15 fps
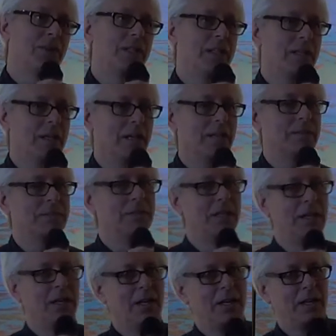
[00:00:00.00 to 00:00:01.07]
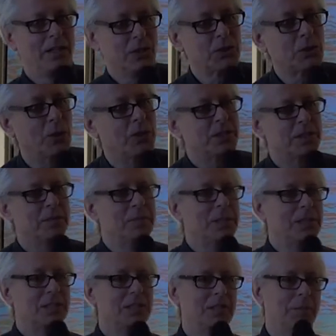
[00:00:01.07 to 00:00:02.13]
the, uh, mm -hmm. the source of the
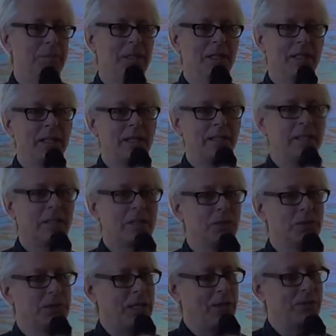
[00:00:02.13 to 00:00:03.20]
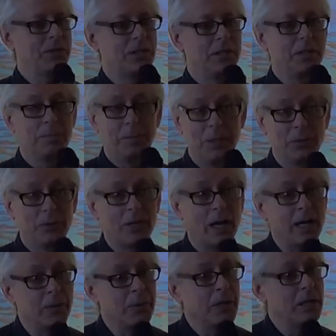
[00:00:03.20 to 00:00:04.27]
Mississippi, and then it goes down to Dubuque,
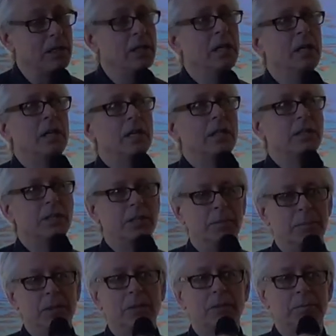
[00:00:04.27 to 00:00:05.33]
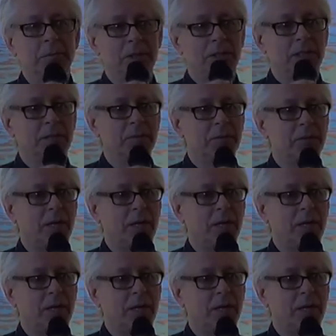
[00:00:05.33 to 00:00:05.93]
Iowa, the Dubuque Museum of